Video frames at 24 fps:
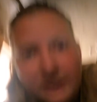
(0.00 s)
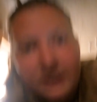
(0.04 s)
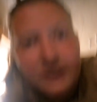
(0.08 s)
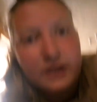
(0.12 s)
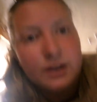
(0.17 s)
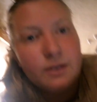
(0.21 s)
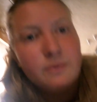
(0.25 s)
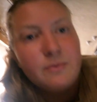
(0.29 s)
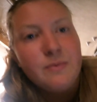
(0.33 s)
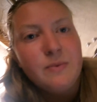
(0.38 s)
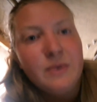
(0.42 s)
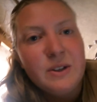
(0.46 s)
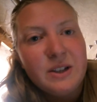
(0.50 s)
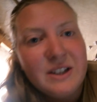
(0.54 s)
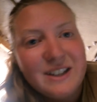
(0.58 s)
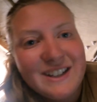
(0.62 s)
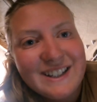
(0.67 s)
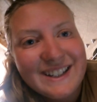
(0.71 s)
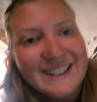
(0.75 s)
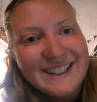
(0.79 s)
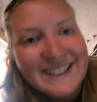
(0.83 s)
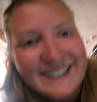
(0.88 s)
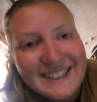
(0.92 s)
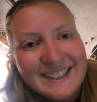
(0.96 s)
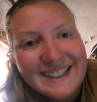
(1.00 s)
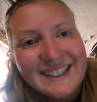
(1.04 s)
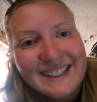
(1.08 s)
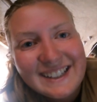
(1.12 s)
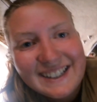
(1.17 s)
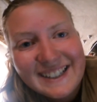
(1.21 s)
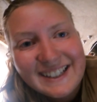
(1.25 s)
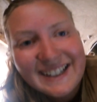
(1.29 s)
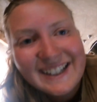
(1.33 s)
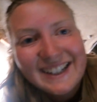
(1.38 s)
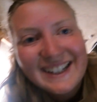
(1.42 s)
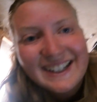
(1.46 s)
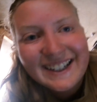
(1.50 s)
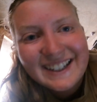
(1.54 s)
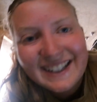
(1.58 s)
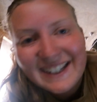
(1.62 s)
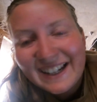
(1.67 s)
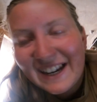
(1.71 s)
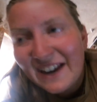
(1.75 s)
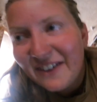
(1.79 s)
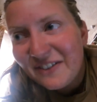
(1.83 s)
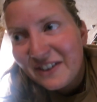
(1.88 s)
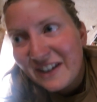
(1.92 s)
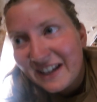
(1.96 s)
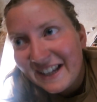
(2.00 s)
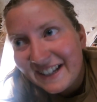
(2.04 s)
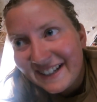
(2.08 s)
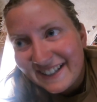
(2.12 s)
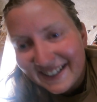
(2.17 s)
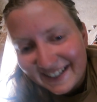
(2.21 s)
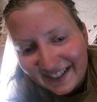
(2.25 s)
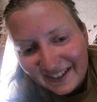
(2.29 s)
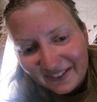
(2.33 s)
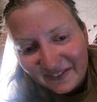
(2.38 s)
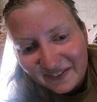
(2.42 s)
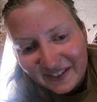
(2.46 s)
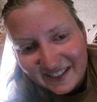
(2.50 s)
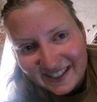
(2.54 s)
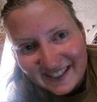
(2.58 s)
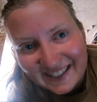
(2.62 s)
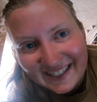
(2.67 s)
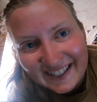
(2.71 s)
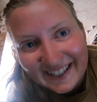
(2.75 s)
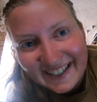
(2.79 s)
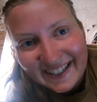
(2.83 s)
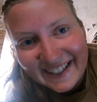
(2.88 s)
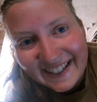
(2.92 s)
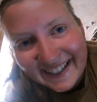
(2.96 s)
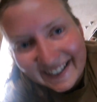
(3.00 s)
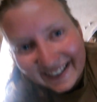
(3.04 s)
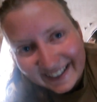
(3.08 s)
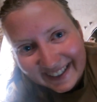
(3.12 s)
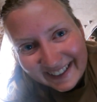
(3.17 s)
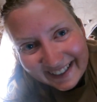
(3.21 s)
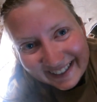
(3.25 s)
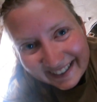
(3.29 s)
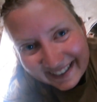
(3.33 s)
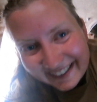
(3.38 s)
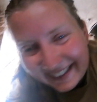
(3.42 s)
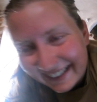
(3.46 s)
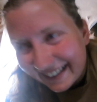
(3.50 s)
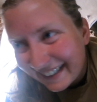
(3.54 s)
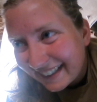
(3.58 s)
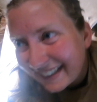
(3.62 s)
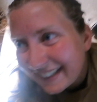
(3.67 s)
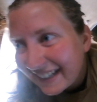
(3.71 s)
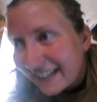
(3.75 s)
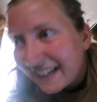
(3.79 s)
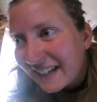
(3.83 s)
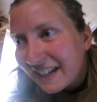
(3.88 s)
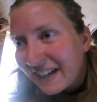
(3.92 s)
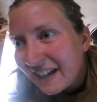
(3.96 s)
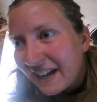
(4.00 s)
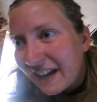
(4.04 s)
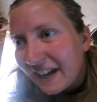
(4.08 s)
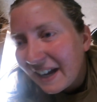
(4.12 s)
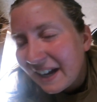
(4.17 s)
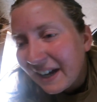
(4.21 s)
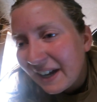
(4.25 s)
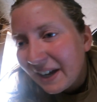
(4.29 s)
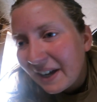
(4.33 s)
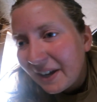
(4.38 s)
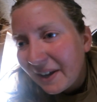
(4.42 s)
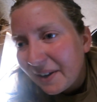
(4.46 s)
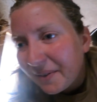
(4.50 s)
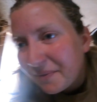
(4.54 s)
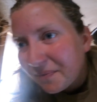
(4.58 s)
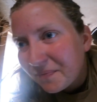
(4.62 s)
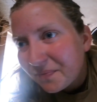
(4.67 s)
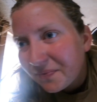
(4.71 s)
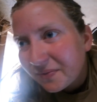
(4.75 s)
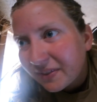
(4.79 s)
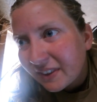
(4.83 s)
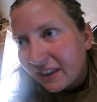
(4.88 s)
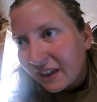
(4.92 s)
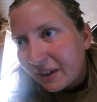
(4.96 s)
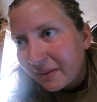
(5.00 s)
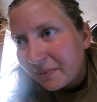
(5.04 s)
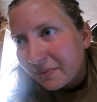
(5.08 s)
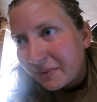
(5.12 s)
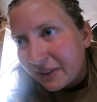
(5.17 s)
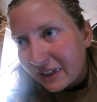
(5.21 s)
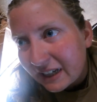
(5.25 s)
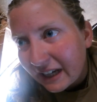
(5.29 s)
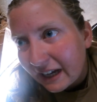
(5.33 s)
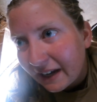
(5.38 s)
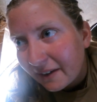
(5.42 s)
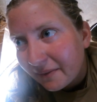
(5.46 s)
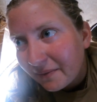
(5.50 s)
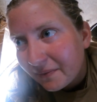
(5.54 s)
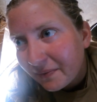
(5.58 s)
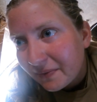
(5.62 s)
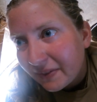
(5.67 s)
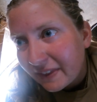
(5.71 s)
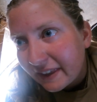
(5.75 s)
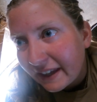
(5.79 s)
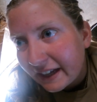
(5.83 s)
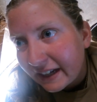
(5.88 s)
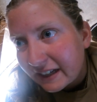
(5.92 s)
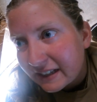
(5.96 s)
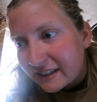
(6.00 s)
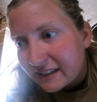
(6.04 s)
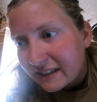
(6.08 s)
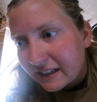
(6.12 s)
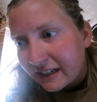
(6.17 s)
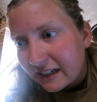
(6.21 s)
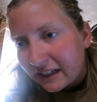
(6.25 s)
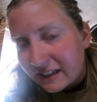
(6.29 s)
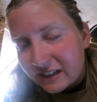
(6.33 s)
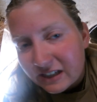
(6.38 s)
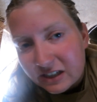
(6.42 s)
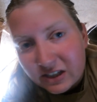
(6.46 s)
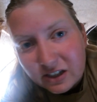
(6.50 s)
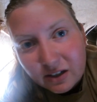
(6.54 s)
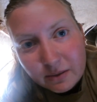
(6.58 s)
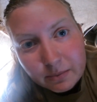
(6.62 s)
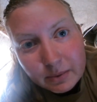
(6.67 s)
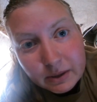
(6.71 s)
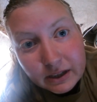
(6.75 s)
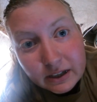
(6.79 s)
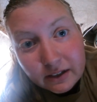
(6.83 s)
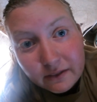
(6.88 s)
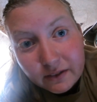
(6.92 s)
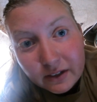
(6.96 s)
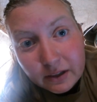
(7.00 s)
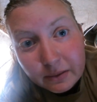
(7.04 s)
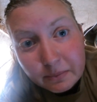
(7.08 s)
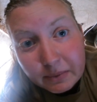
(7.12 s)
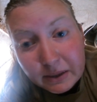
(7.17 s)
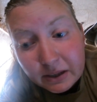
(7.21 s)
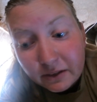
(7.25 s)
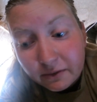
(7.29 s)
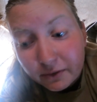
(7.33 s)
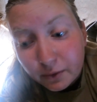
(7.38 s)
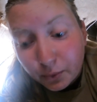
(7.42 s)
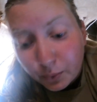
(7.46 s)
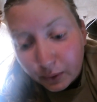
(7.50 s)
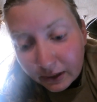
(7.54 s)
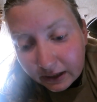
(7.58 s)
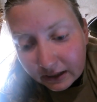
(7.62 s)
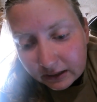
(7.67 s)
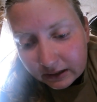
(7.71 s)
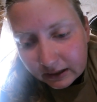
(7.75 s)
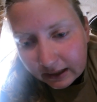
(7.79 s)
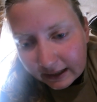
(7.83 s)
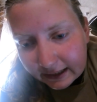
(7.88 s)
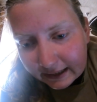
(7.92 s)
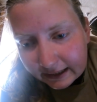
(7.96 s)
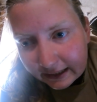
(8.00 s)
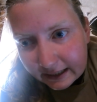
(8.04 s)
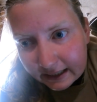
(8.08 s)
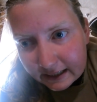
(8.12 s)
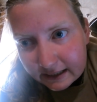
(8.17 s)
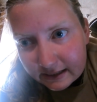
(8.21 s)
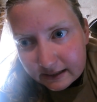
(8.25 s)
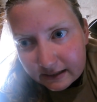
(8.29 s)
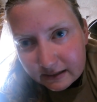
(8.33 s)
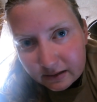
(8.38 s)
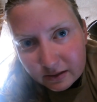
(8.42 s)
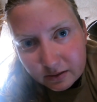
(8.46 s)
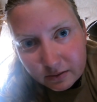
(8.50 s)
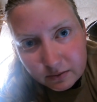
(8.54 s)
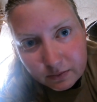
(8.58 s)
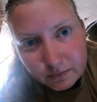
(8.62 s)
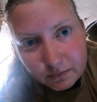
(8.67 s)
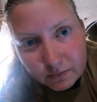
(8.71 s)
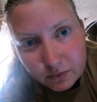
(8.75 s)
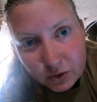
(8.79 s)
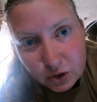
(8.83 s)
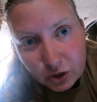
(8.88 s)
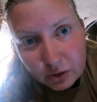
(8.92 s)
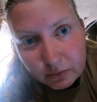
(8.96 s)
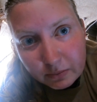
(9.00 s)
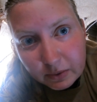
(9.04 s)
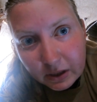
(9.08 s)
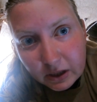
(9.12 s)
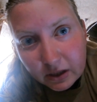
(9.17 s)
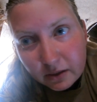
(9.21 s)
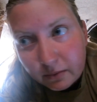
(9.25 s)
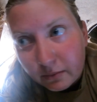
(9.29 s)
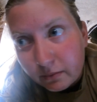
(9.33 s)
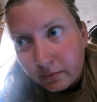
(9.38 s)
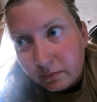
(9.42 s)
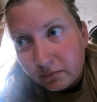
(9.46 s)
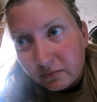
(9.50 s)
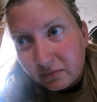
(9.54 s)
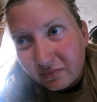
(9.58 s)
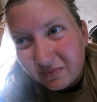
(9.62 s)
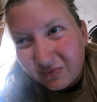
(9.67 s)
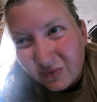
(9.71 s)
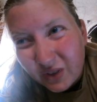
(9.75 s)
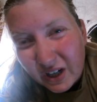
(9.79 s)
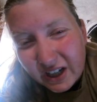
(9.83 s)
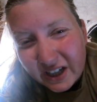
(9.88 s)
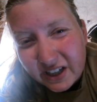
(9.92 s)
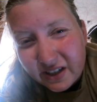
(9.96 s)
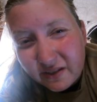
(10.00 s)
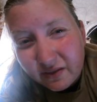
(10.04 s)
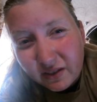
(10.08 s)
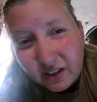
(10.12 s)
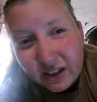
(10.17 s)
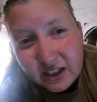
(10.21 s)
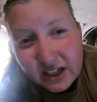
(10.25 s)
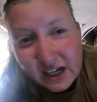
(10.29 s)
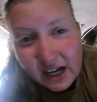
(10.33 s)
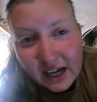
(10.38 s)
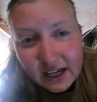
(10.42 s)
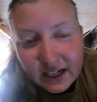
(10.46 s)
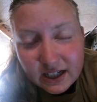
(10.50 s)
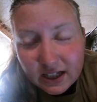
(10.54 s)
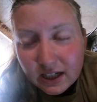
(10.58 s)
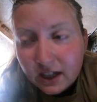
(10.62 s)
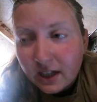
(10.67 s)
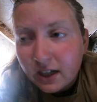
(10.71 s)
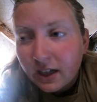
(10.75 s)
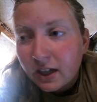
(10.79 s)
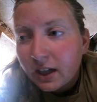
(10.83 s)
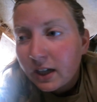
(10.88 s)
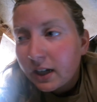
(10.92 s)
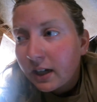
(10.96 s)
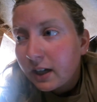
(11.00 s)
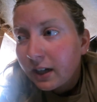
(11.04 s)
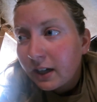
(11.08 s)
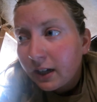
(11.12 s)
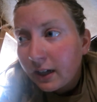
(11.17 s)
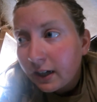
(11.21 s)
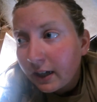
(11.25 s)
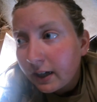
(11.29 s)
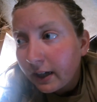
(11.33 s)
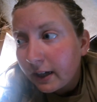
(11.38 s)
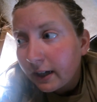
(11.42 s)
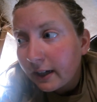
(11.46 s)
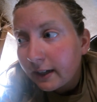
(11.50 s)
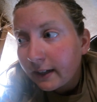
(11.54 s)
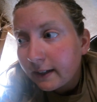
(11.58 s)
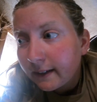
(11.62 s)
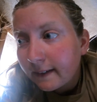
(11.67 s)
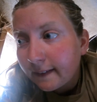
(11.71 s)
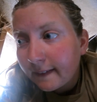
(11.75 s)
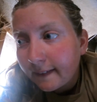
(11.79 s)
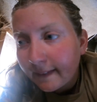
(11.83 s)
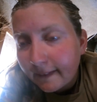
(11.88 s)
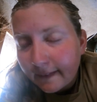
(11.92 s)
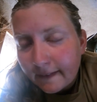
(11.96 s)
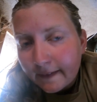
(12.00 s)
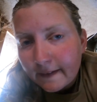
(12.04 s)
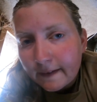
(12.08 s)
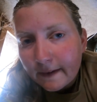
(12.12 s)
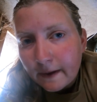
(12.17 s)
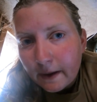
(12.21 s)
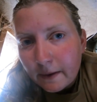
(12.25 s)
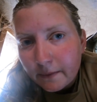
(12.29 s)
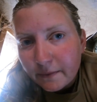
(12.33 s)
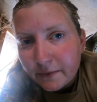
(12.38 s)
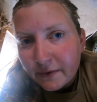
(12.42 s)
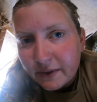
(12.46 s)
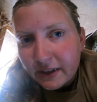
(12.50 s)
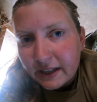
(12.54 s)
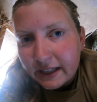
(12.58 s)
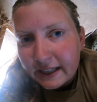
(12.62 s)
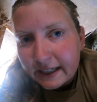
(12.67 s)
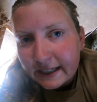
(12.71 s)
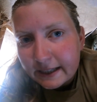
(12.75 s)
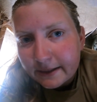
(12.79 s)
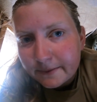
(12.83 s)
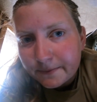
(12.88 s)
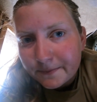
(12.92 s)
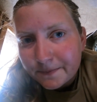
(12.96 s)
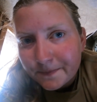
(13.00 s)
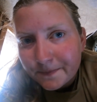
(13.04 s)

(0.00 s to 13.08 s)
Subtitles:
I am loving it, obviously. But yeah, that is the next job. Give it a bit of a wiggle, I guess. It should be on relatively tight, and hopefully